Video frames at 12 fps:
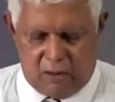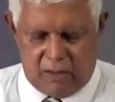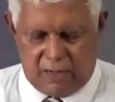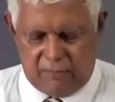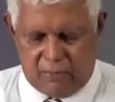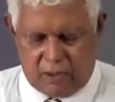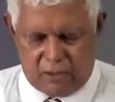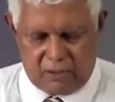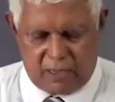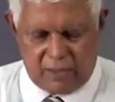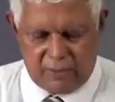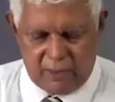and brought
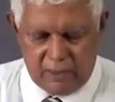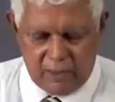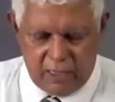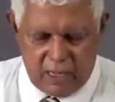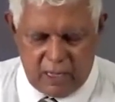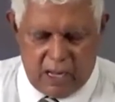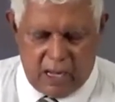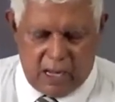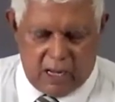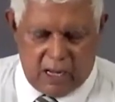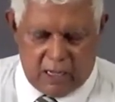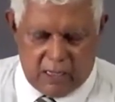together.
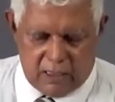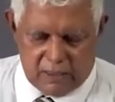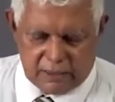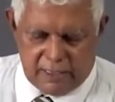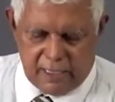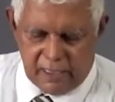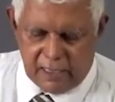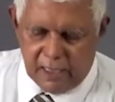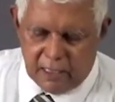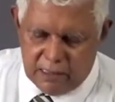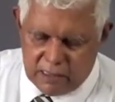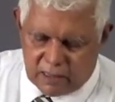Then
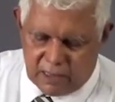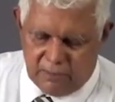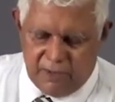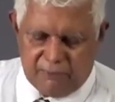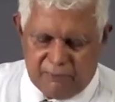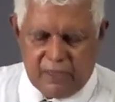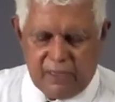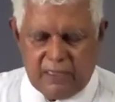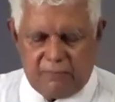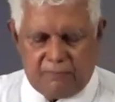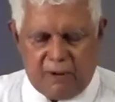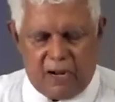here is the
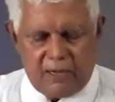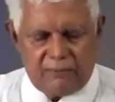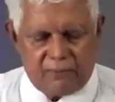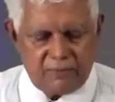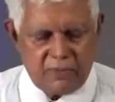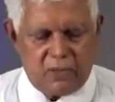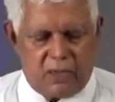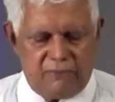befriending part from John